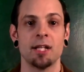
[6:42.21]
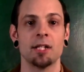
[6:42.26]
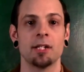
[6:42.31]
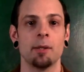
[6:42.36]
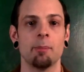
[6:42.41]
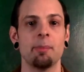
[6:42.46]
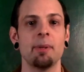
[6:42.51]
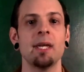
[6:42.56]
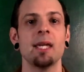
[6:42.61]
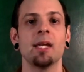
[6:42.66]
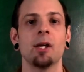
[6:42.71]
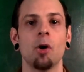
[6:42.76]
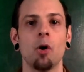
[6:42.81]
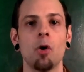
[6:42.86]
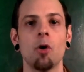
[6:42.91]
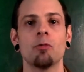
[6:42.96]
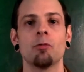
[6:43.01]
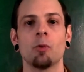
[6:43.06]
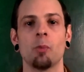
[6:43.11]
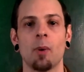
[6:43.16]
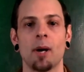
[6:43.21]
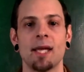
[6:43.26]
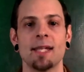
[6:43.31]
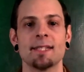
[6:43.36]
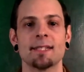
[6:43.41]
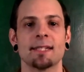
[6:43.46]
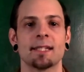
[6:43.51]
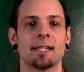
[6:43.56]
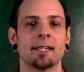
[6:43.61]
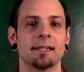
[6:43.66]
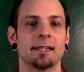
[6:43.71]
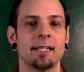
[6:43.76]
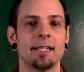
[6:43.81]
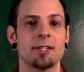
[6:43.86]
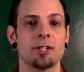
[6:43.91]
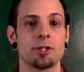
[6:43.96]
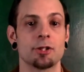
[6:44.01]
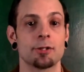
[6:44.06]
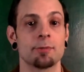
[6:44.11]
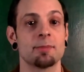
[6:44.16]
that being overweight can lead
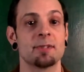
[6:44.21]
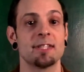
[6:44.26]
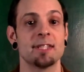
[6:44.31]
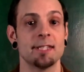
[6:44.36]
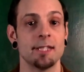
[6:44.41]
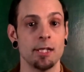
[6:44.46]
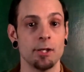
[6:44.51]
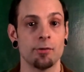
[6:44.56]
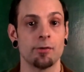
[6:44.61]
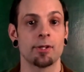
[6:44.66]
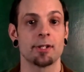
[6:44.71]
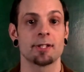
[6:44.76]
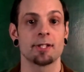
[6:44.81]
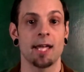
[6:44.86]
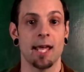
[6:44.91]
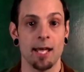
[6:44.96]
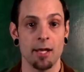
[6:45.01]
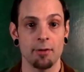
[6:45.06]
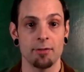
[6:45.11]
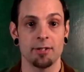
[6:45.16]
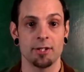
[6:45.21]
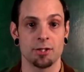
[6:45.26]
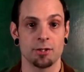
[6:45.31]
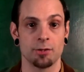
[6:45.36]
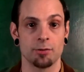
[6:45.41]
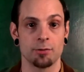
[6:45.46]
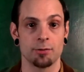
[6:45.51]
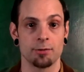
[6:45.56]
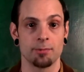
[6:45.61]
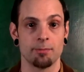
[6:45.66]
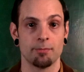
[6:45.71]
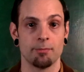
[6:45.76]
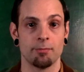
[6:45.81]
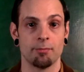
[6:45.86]
to some serious health issues.